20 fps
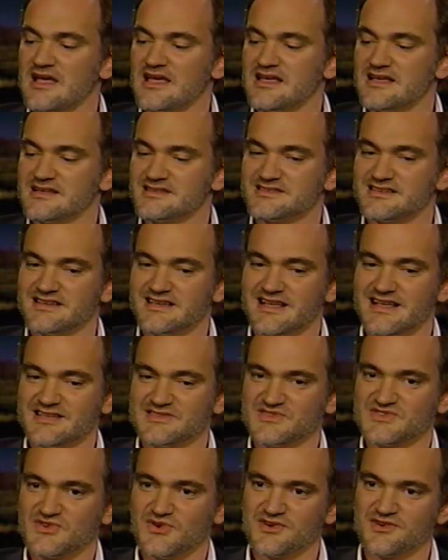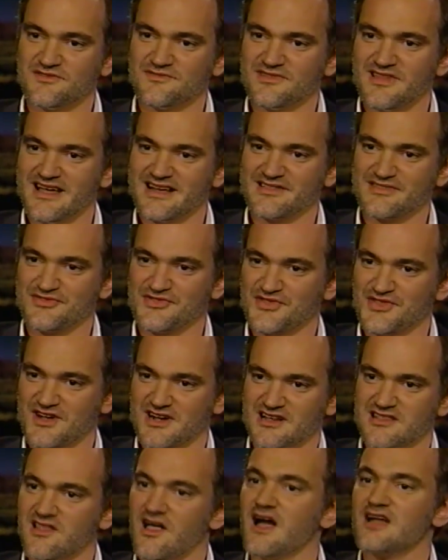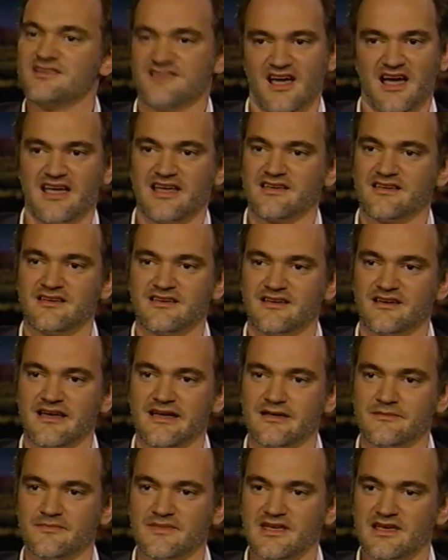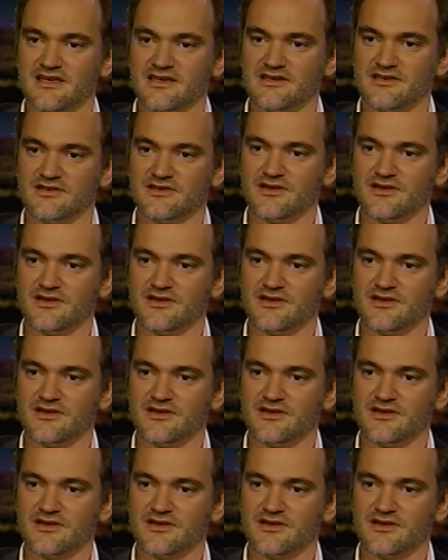it's sort of like the Klondike. I mean,